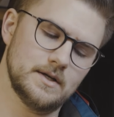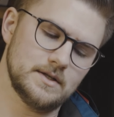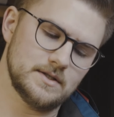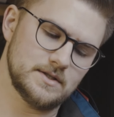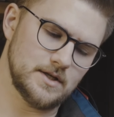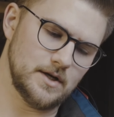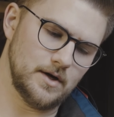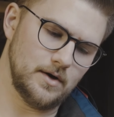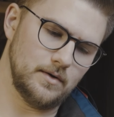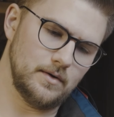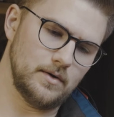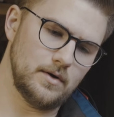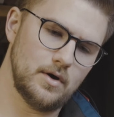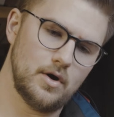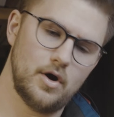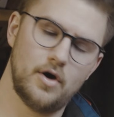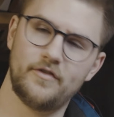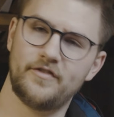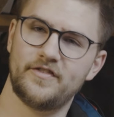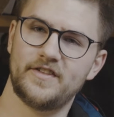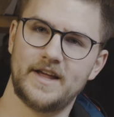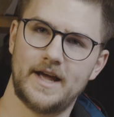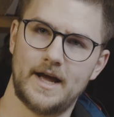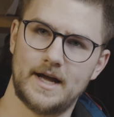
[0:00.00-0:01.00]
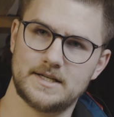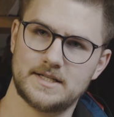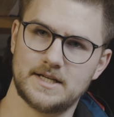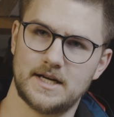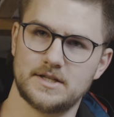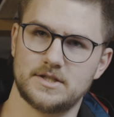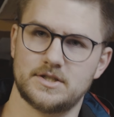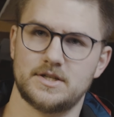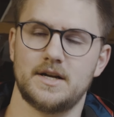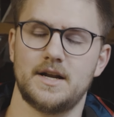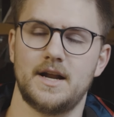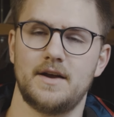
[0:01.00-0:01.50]
So hopefully I
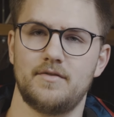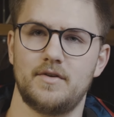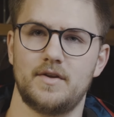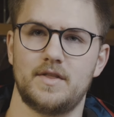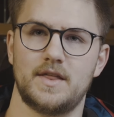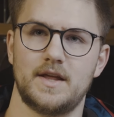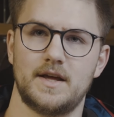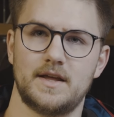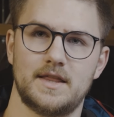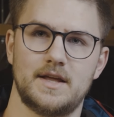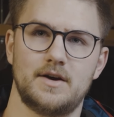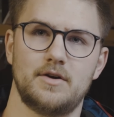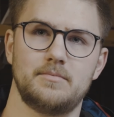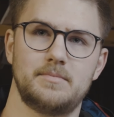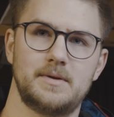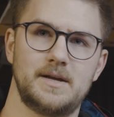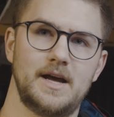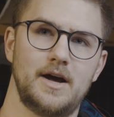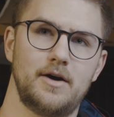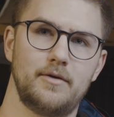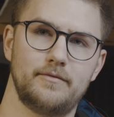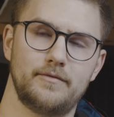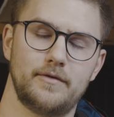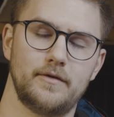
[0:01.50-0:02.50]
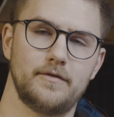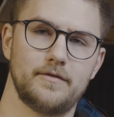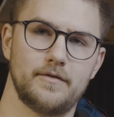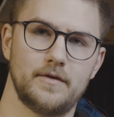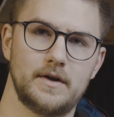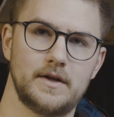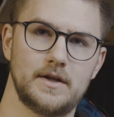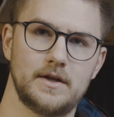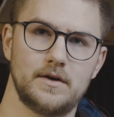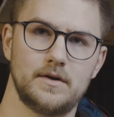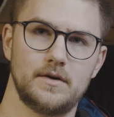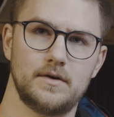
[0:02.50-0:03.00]
touched on everything that would be helpful for
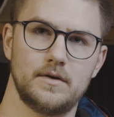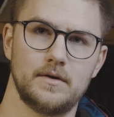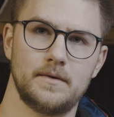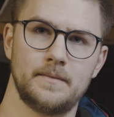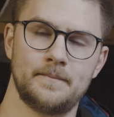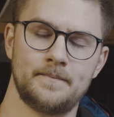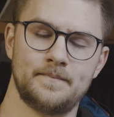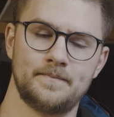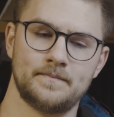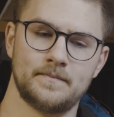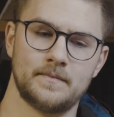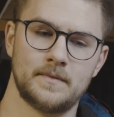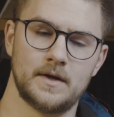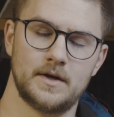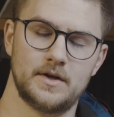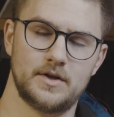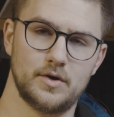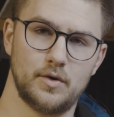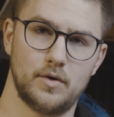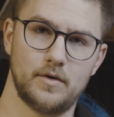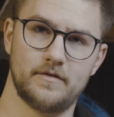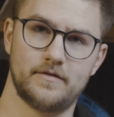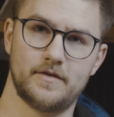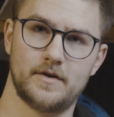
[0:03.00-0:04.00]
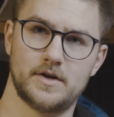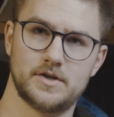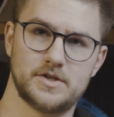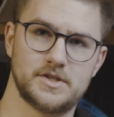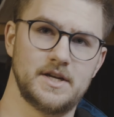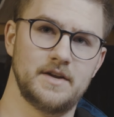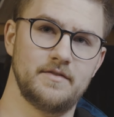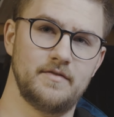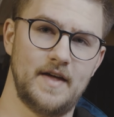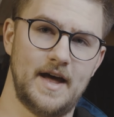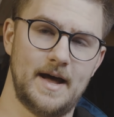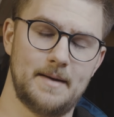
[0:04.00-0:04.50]
you. Your
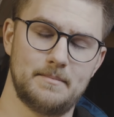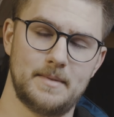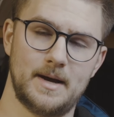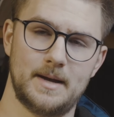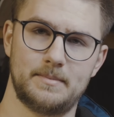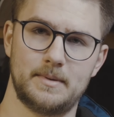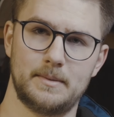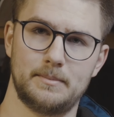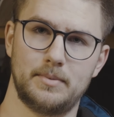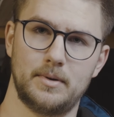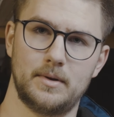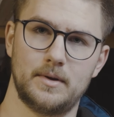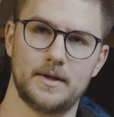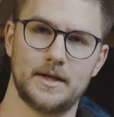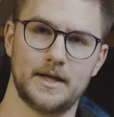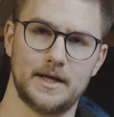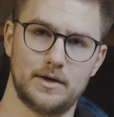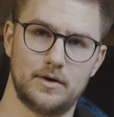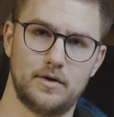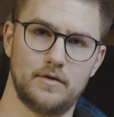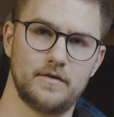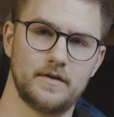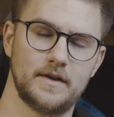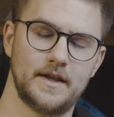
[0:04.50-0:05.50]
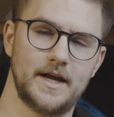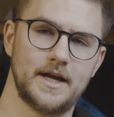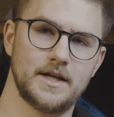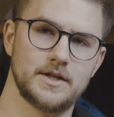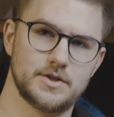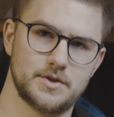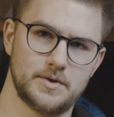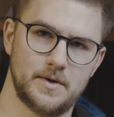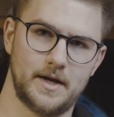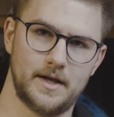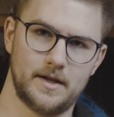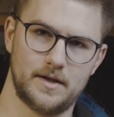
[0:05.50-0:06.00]
version of that might be pulling an
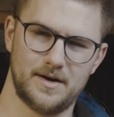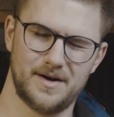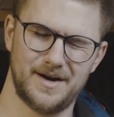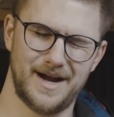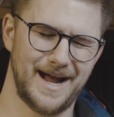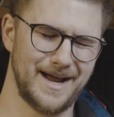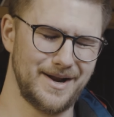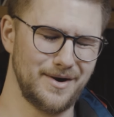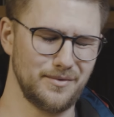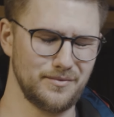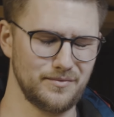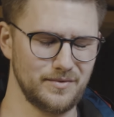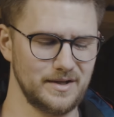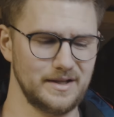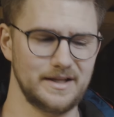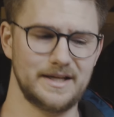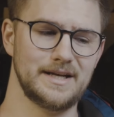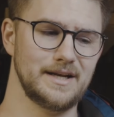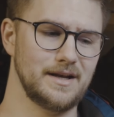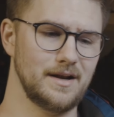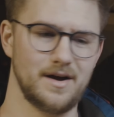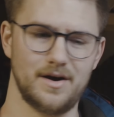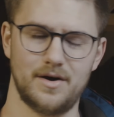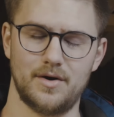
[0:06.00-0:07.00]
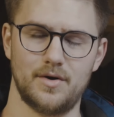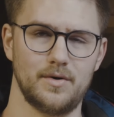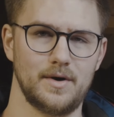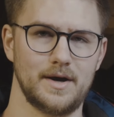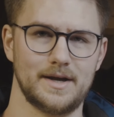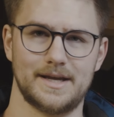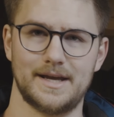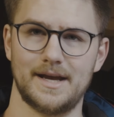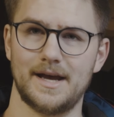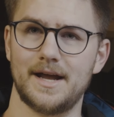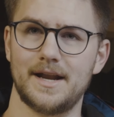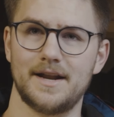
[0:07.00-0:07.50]
overland trailer. I don't really know,
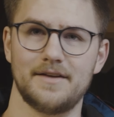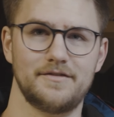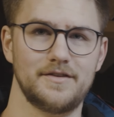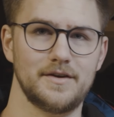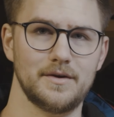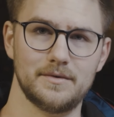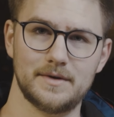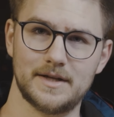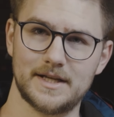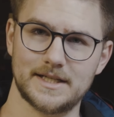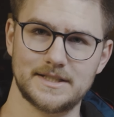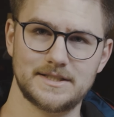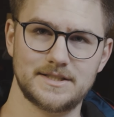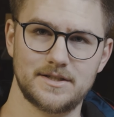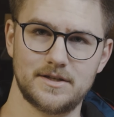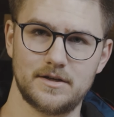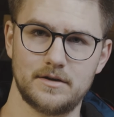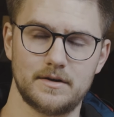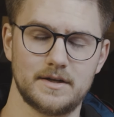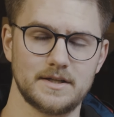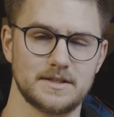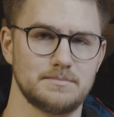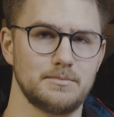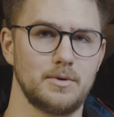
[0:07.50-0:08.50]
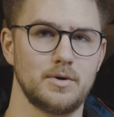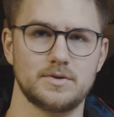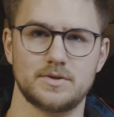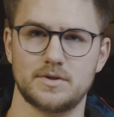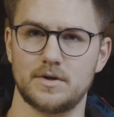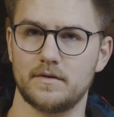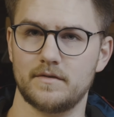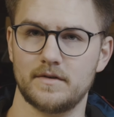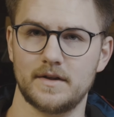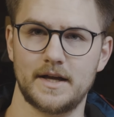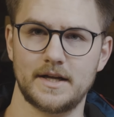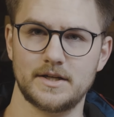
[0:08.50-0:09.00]
again, if you need to, because most
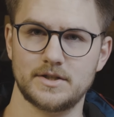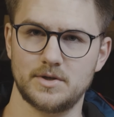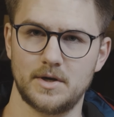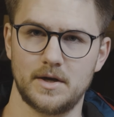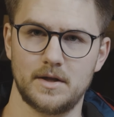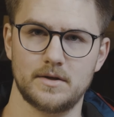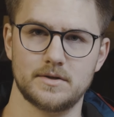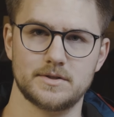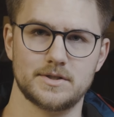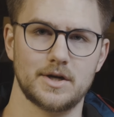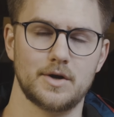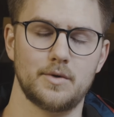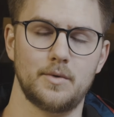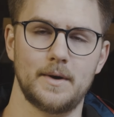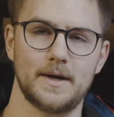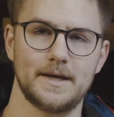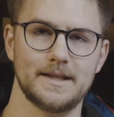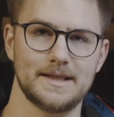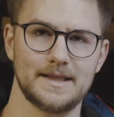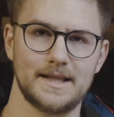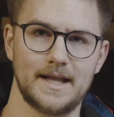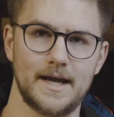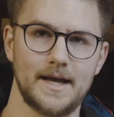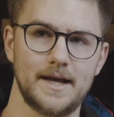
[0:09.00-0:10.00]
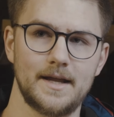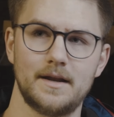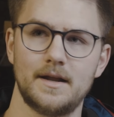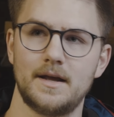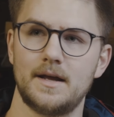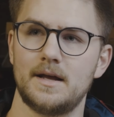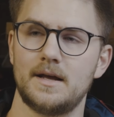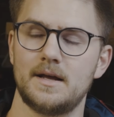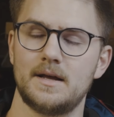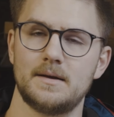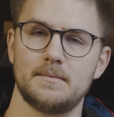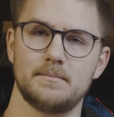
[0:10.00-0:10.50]
overland trailers are quite light,
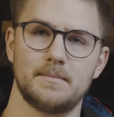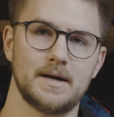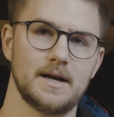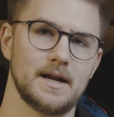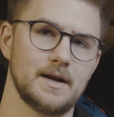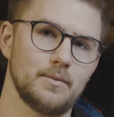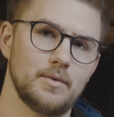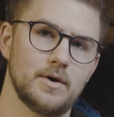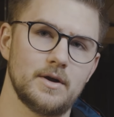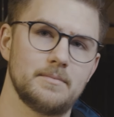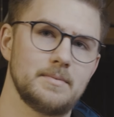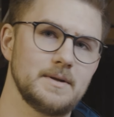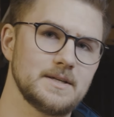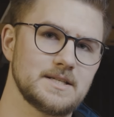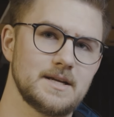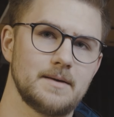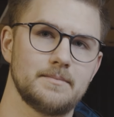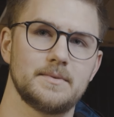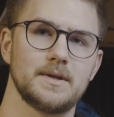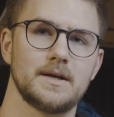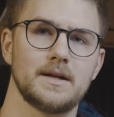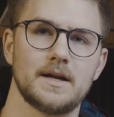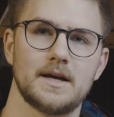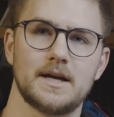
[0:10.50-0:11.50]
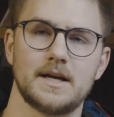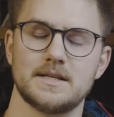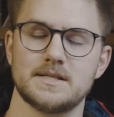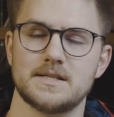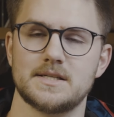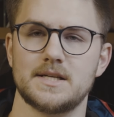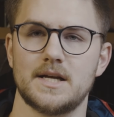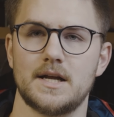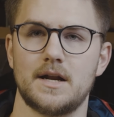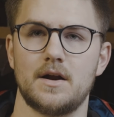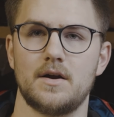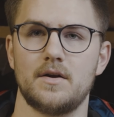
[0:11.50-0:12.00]
but it would be something to
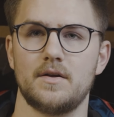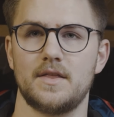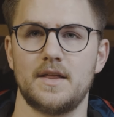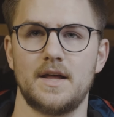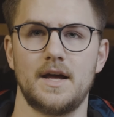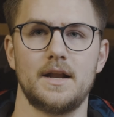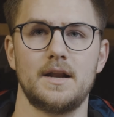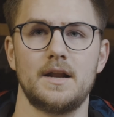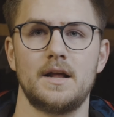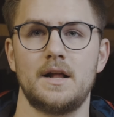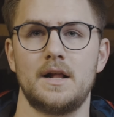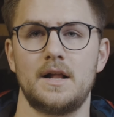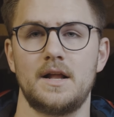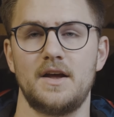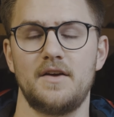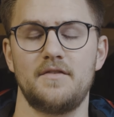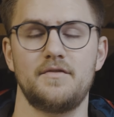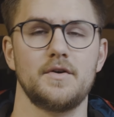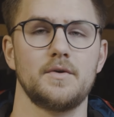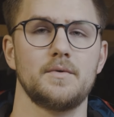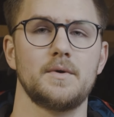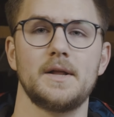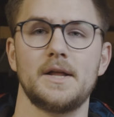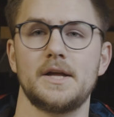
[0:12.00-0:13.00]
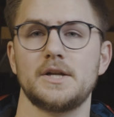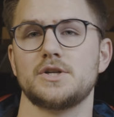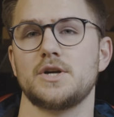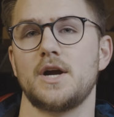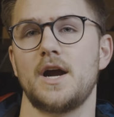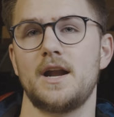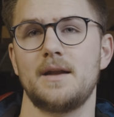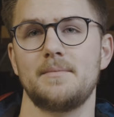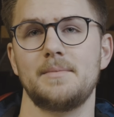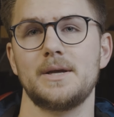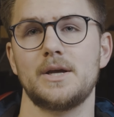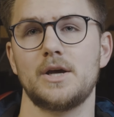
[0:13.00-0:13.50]
consider that if you're really
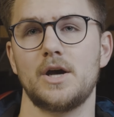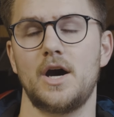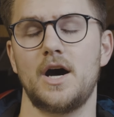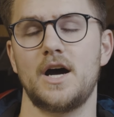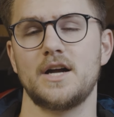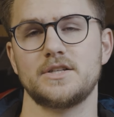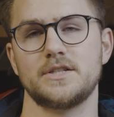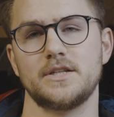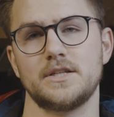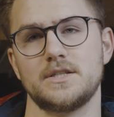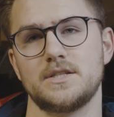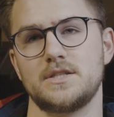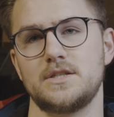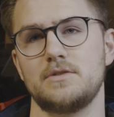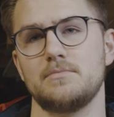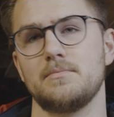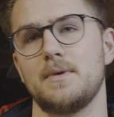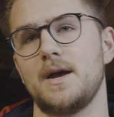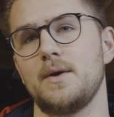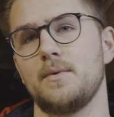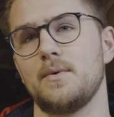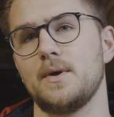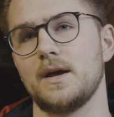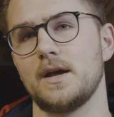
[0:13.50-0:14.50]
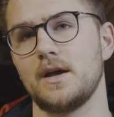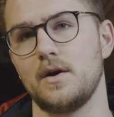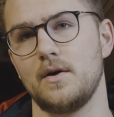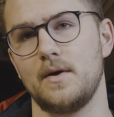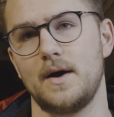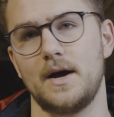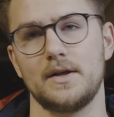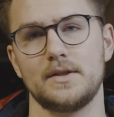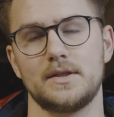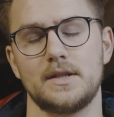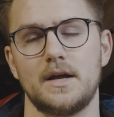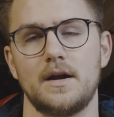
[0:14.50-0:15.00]
trying to be cautious, you might want to go
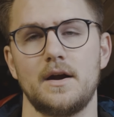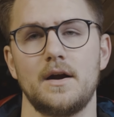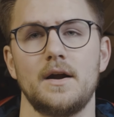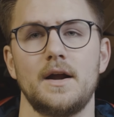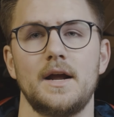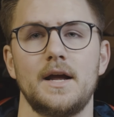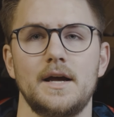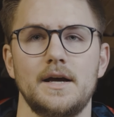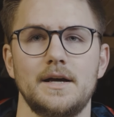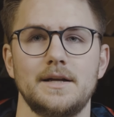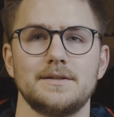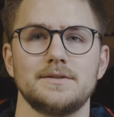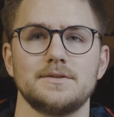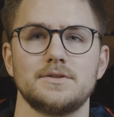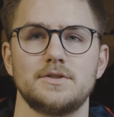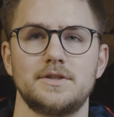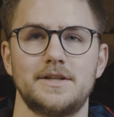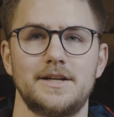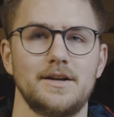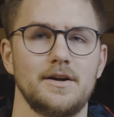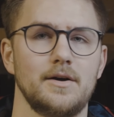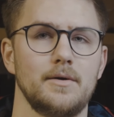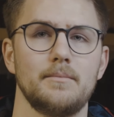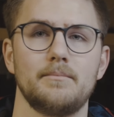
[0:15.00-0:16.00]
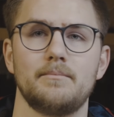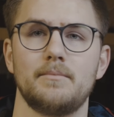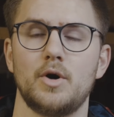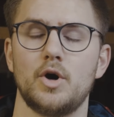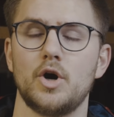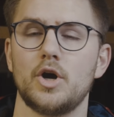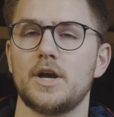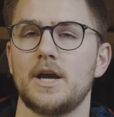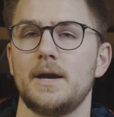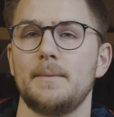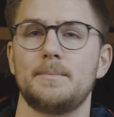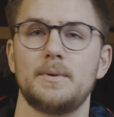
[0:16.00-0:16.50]
out there and, you know,
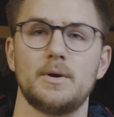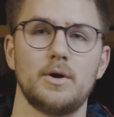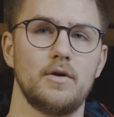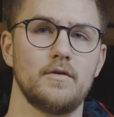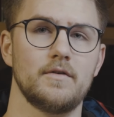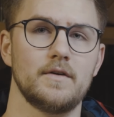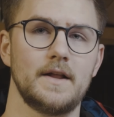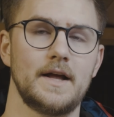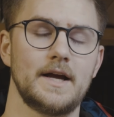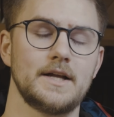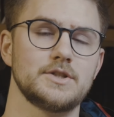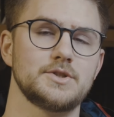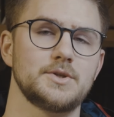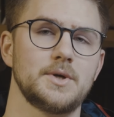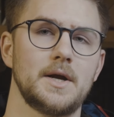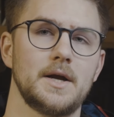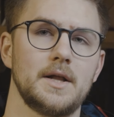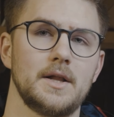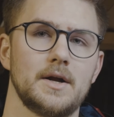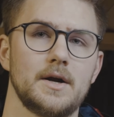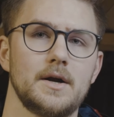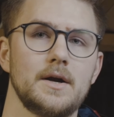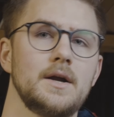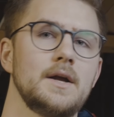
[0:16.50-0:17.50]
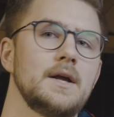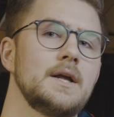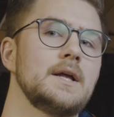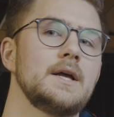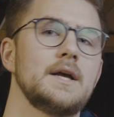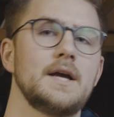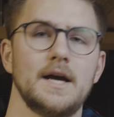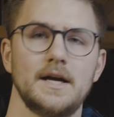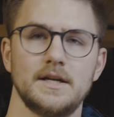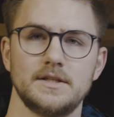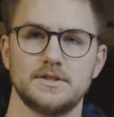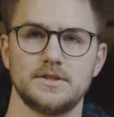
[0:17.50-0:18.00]
hook up your overland trailer
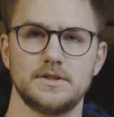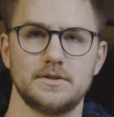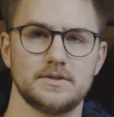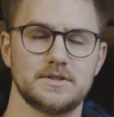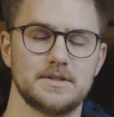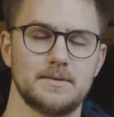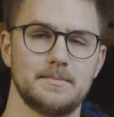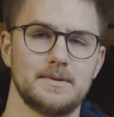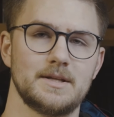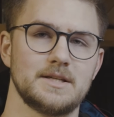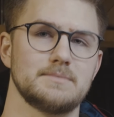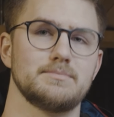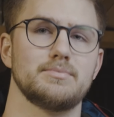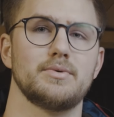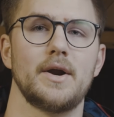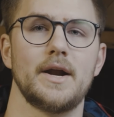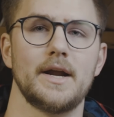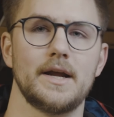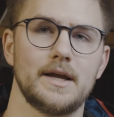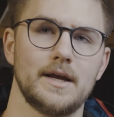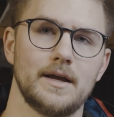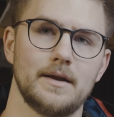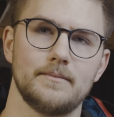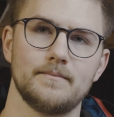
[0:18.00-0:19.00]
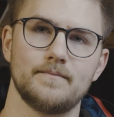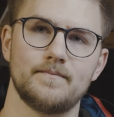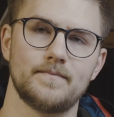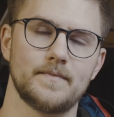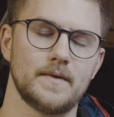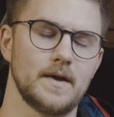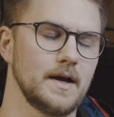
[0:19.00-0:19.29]
and do some of this break-in.